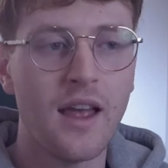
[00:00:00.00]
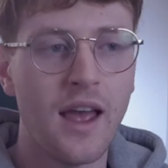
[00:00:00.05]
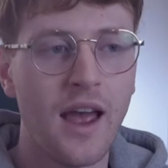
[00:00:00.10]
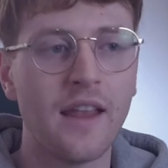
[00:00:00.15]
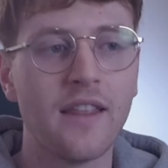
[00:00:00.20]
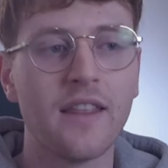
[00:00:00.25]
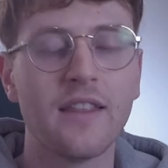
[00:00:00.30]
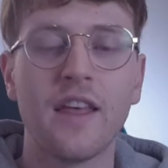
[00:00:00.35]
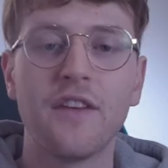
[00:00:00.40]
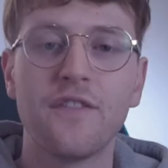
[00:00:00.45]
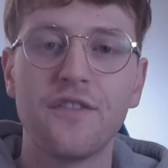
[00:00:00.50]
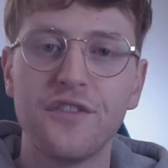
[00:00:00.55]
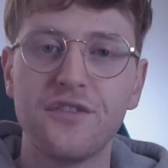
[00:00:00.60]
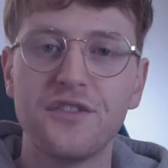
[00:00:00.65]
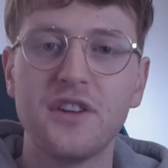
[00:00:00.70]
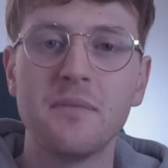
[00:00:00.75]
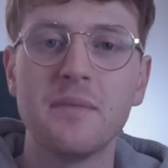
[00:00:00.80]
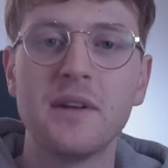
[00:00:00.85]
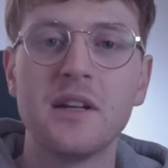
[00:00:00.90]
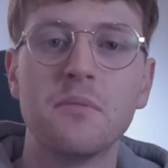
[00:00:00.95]
And then that
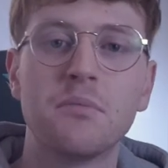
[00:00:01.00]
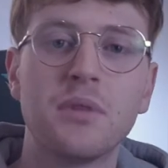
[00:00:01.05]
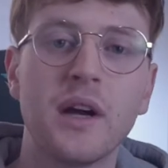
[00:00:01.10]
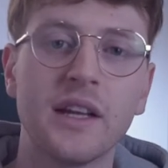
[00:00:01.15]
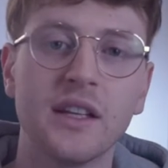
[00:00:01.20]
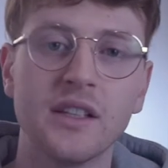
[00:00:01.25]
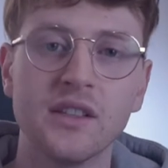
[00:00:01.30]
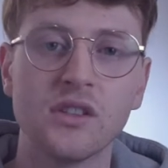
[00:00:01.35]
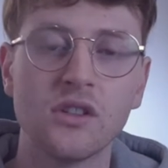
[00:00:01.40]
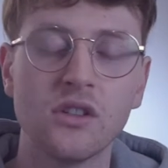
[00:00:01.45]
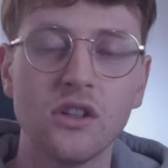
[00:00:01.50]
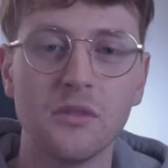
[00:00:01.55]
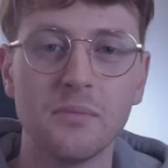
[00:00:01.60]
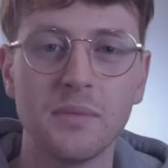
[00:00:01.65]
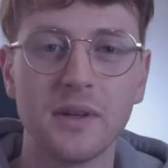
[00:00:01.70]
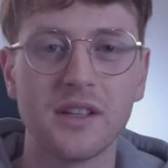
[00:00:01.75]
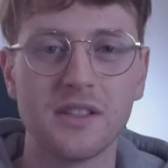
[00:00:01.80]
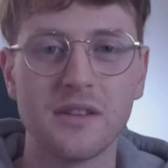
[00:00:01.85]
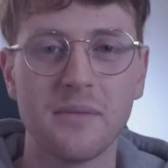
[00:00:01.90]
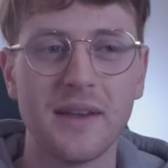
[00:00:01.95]
15 minute break is good
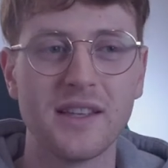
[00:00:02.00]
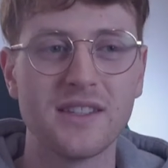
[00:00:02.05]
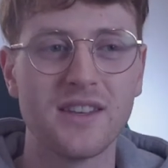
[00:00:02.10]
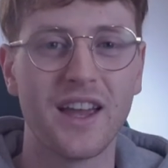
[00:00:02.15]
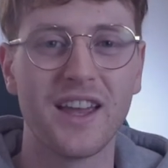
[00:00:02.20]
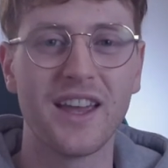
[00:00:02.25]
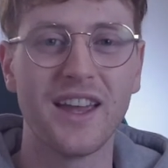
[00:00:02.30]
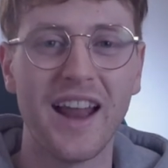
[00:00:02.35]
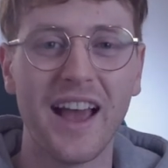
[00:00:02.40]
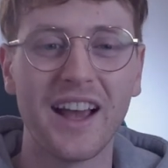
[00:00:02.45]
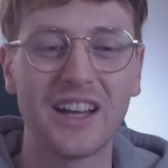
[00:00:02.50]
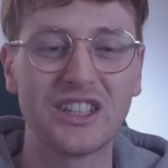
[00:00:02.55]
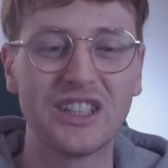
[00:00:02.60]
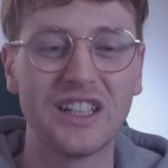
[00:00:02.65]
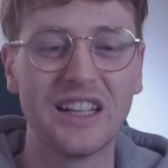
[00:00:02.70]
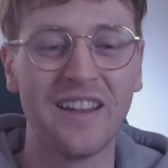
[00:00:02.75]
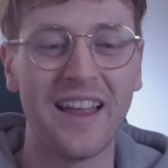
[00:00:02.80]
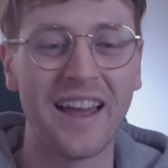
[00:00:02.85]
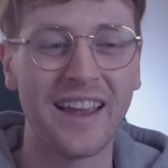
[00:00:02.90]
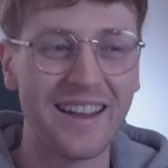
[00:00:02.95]
because it means I can
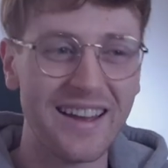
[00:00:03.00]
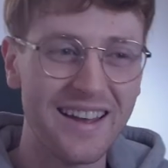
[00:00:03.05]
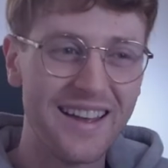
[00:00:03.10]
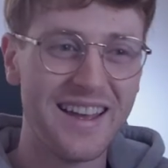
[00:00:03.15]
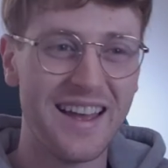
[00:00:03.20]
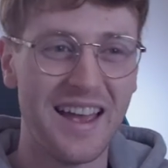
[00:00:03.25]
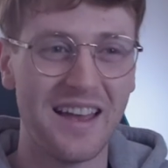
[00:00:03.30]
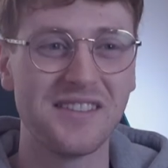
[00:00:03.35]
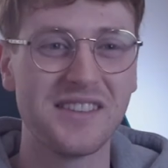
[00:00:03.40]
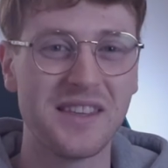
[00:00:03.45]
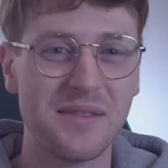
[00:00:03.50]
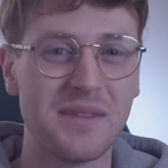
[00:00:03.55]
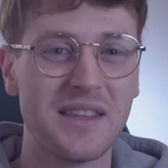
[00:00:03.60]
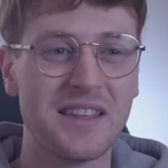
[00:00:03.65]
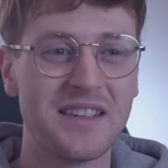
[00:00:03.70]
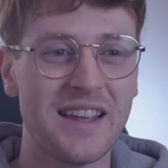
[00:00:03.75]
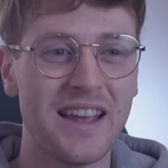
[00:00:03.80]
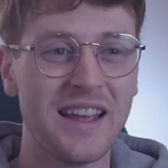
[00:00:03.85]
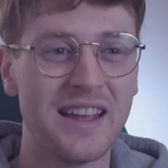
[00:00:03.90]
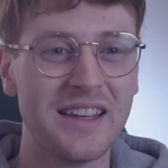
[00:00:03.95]
actually like have something
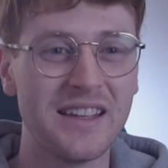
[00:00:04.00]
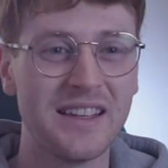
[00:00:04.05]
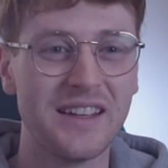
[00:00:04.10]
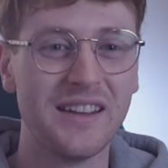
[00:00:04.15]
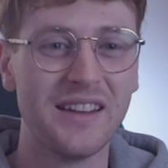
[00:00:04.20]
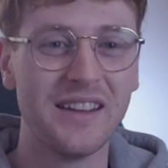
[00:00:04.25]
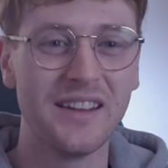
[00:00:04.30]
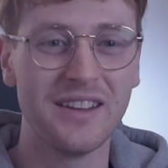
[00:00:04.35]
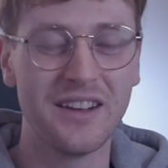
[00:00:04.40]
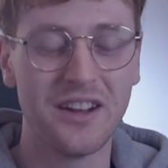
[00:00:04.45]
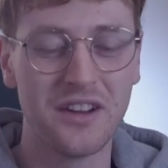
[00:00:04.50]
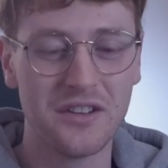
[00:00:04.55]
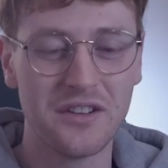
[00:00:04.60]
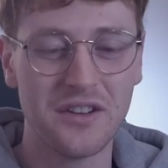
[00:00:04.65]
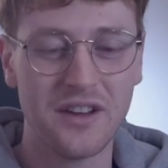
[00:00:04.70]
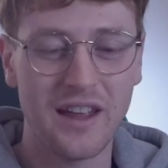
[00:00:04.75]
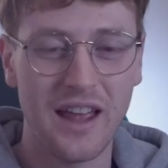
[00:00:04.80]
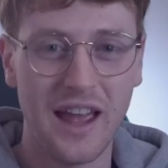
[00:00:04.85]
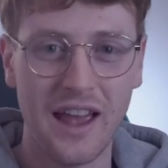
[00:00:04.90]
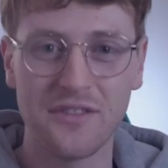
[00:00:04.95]
to eat, you know,
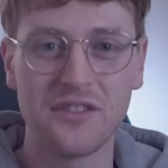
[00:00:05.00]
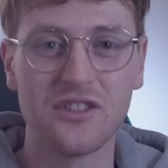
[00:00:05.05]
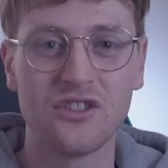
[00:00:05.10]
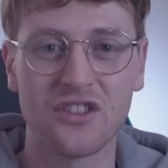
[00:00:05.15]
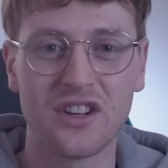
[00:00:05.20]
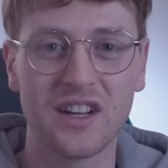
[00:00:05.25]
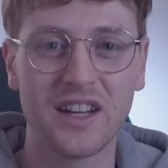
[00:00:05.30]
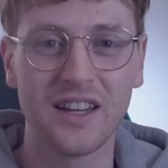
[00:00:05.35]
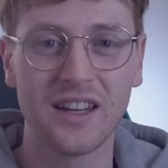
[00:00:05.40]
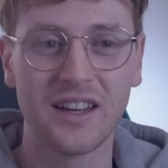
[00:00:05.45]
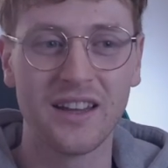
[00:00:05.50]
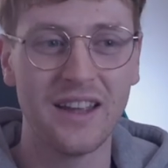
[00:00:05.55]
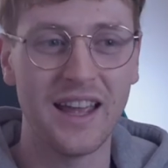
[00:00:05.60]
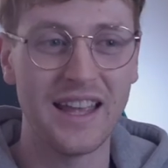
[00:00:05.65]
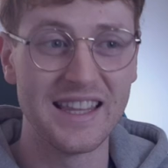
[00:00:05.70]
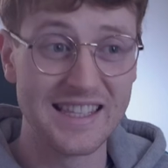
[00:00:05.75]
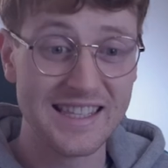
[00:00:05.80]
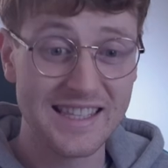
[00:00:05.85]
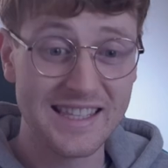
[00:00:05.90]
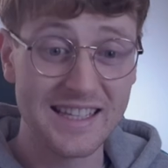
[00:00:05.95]
have a drink
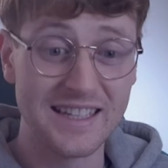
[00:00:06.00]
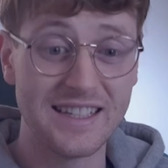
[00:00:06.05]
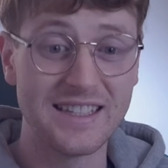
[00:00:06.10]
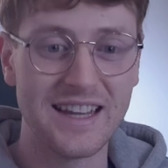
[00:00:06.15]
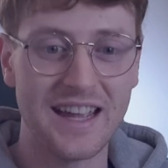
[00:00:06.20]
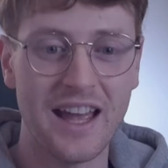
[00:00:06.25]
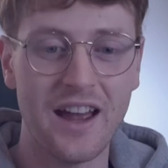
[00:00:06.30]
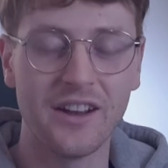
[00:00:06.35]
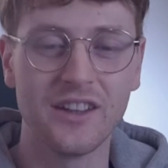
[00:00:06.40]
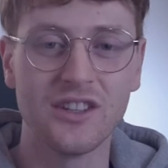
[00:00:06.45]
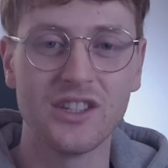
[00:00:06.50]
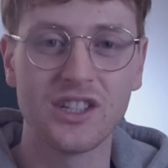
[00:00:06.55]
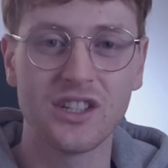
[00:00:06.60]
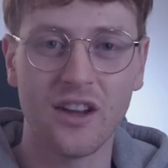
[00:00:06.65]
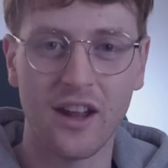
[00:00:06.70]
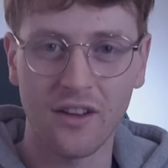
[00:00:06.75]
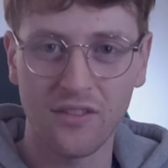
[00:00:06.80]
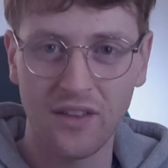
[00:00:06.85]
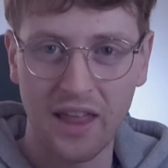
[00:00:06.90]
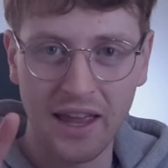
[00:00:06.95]
and sit down and just
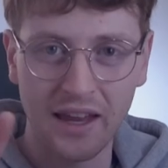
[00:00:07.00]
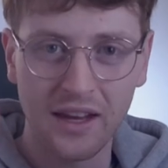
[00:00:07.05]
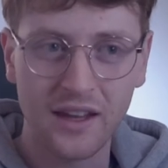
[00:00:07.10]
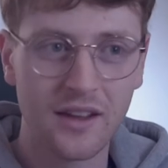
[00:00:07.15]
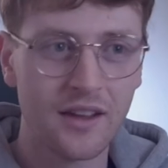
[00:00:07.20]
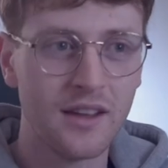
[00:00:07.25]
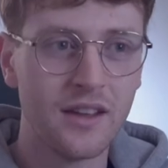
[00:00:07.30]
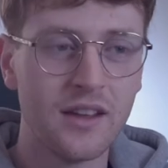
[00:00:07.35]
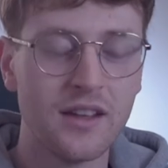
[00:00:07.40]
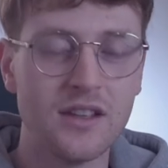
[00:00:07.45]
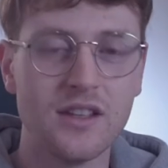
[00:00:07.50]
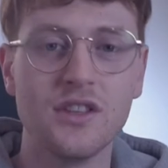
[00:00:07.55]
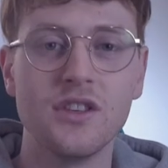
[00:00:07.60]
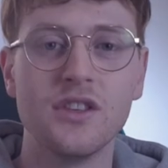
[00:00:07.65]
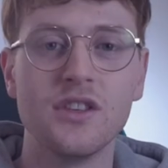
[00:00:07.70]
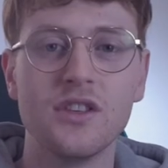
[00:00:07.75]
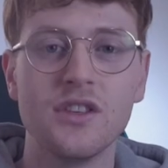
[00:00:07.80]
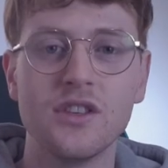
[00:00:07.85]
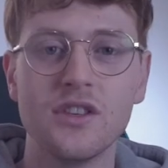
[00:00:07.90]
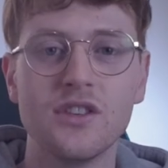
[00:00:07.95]
kind of like
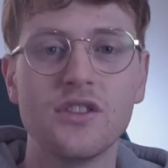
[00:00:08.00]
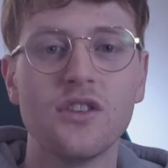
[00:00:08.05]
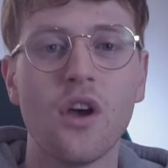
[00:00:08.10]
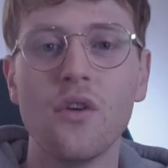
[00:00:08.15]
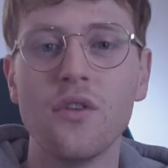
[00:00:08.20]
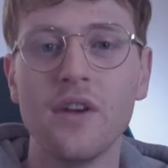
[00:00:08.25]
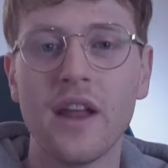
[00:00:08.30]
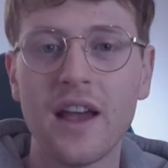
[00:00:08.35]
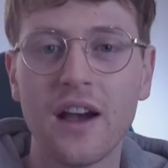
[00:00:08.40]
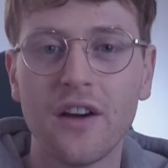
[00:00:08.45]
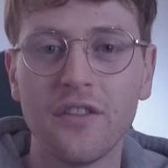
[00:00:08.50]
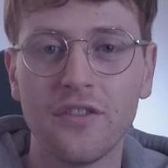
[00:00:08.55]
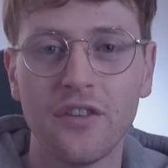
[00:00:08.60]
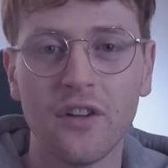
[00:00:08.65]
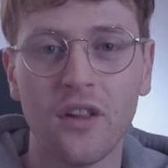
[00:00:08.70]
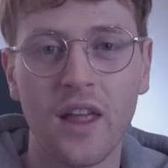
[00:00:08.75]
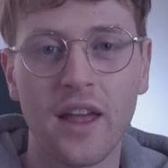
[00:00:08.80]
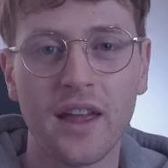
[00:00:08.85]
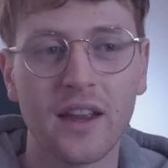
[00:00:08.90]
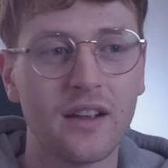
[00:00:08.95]
zone out for
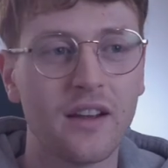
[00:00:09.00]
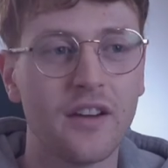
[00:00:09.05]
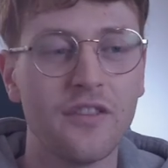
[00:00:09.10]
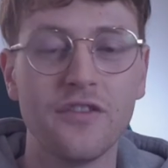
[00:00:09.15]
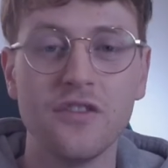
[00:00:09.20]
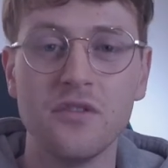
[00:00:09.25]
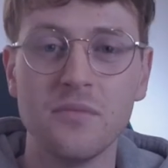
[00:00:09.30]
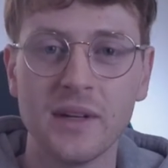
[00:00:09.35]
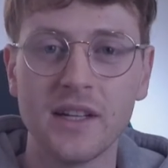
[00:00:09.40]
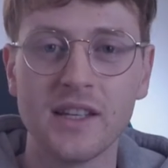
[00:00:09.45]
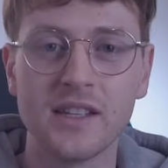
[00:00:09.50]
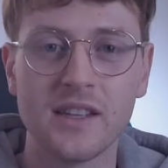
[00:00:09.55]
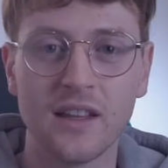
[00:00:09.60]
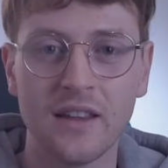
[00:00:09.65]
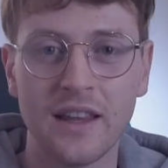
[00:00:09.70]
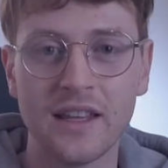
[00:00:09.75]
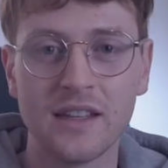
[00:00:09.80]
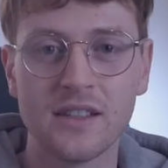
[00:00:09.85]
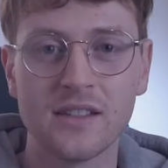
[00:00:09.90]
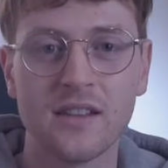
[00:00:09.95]
like a few minutes at
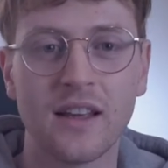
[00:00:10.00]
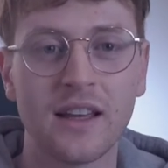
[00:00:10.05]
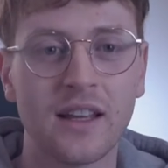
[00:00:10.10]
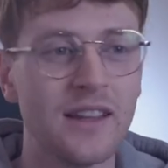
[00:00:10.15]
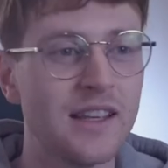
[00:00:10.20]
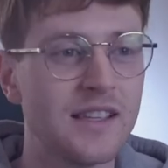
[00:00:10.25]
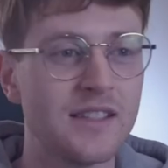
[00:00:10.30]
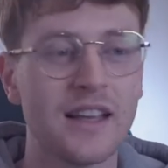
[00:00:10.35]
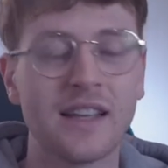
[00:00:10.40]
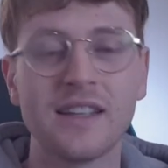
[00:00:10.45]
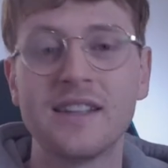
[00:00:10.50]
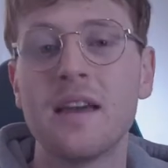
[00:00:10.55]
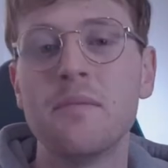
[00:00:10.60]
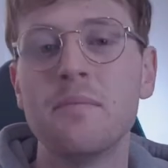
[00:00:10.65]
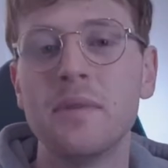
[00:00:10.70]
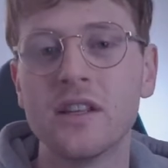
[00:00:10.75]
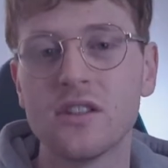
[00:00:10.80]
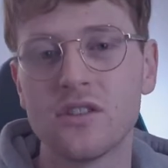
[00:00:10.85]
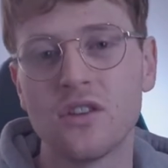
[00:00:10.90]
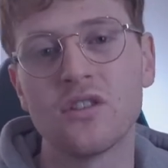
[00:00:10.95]
least, like at least like 10
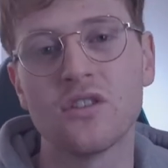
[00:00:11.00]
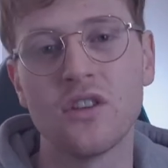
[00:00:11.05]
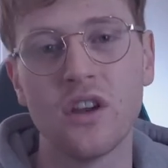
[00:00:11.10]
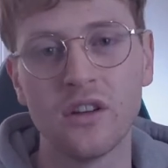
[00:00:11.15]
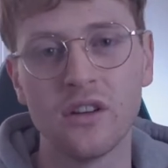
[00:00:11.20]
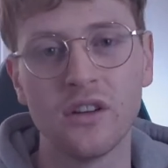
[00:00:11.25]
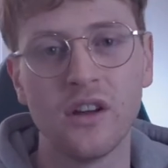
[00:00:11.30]
minutes or so.